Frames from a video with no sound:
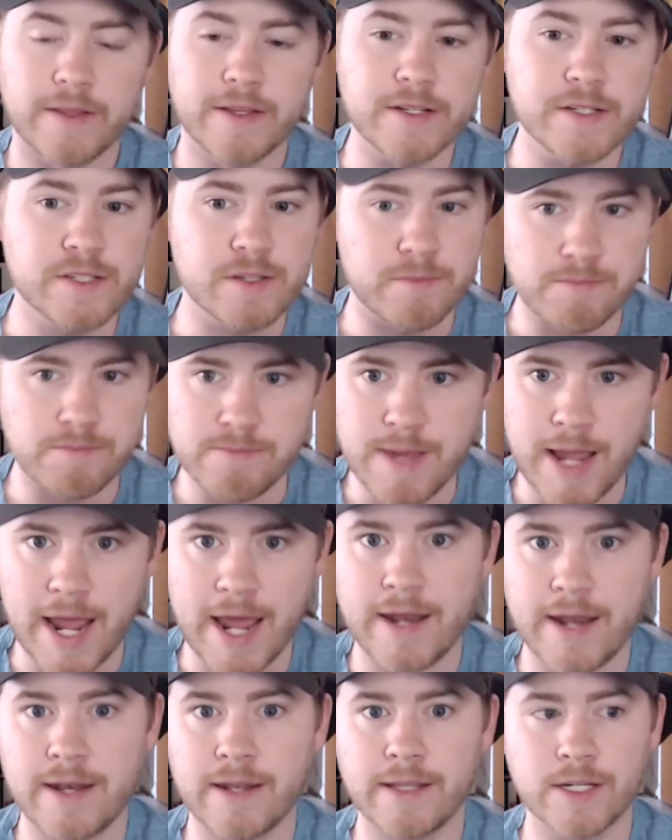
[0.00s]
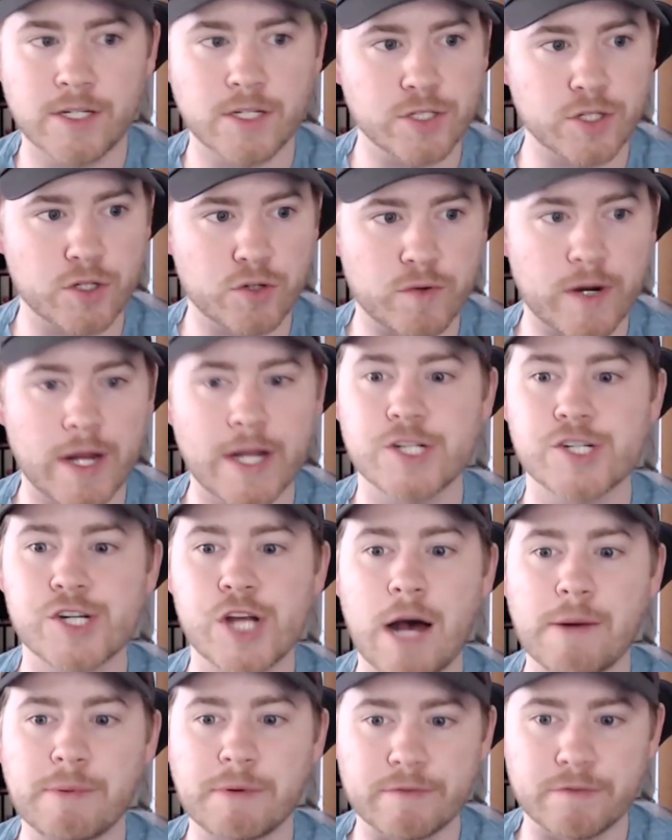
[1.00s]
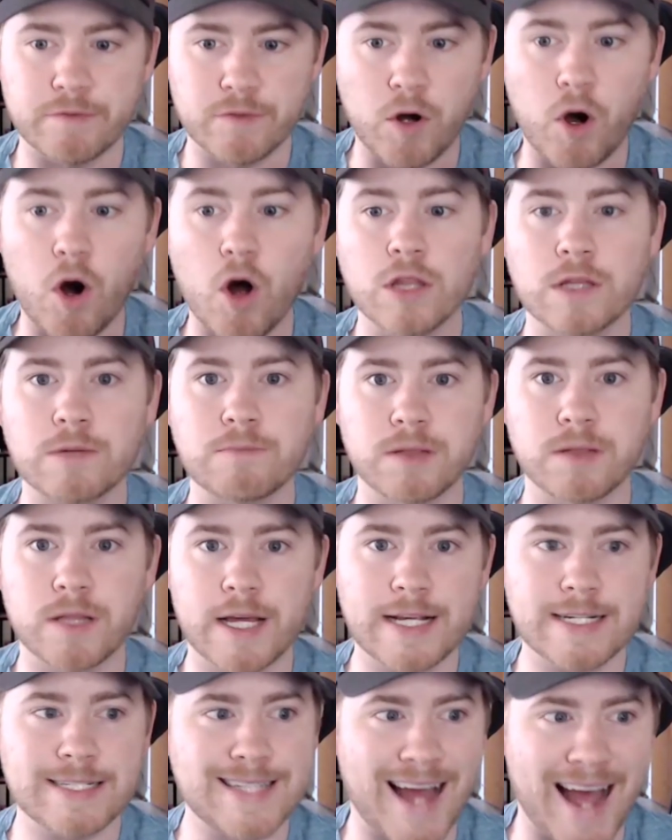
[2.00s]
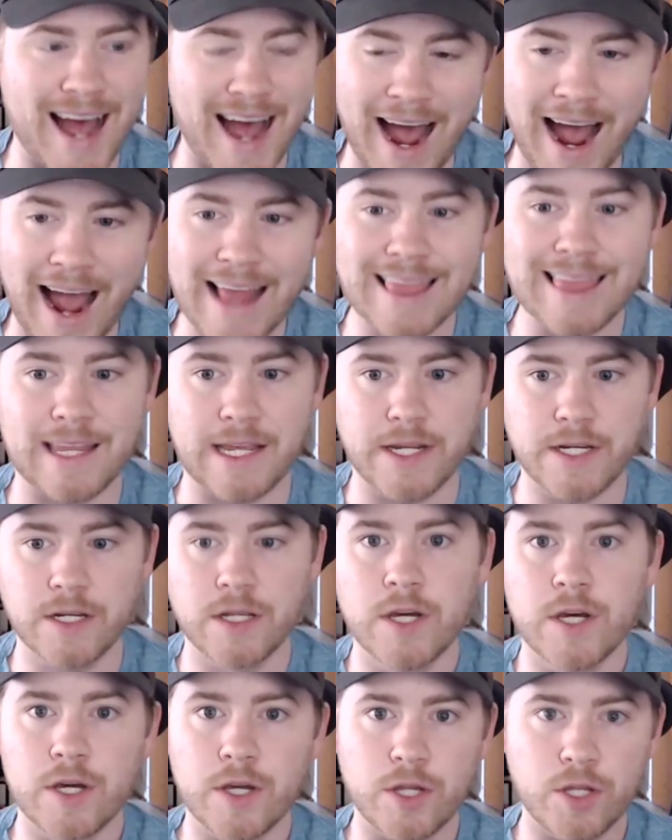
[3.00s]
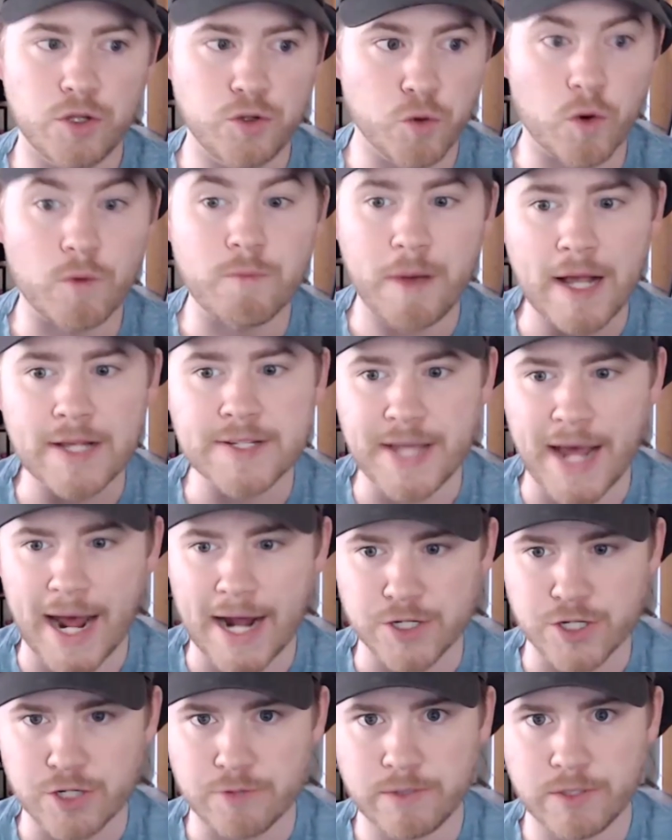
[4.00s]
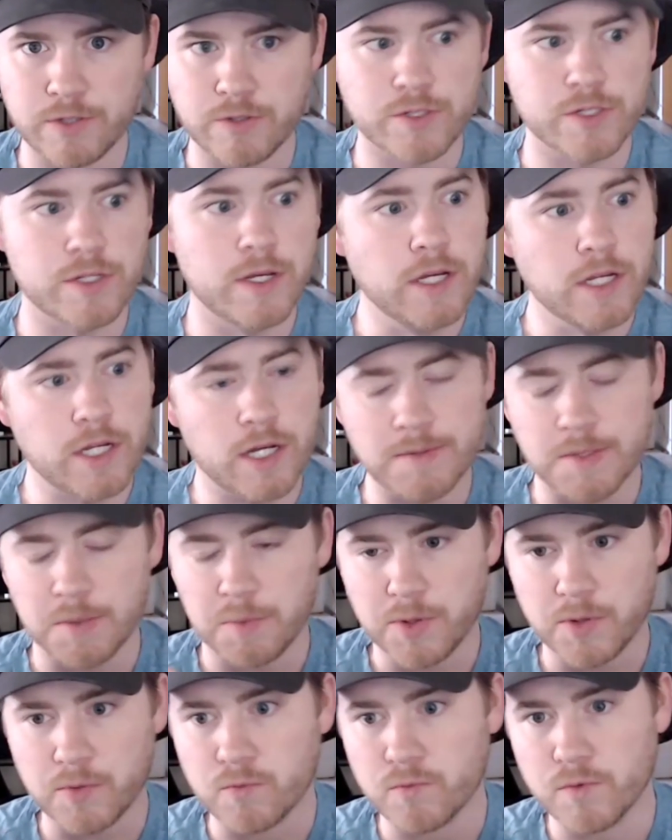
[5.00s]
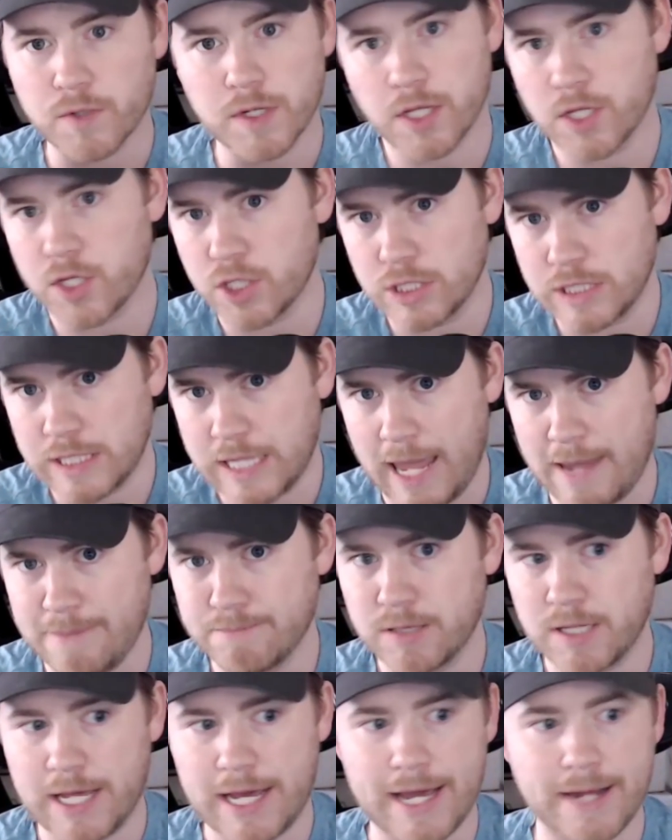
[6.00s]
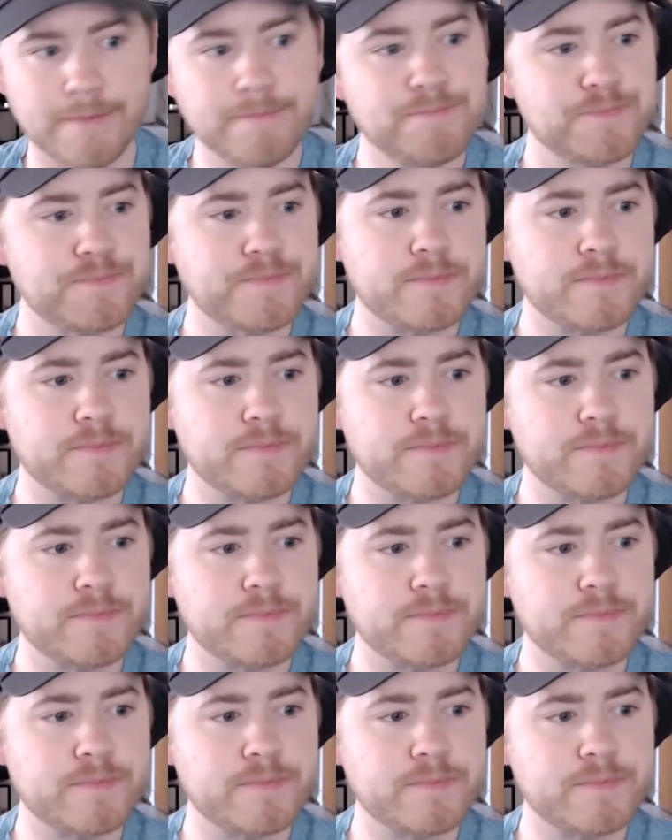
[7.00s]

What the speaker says: This is a man that does a great job of calling plays to highlight your best attributes, comes up with a really good game plan.